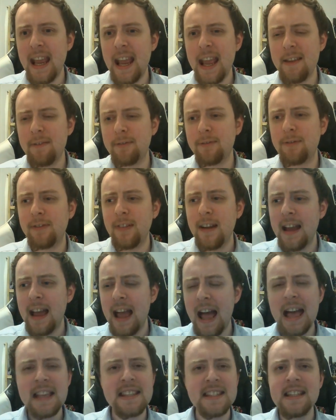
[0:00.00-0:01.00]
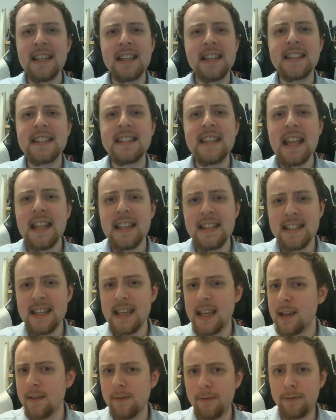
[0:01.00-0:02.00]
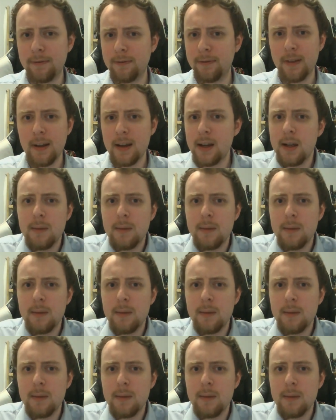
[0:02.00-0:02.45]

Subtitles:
if, as an incentive,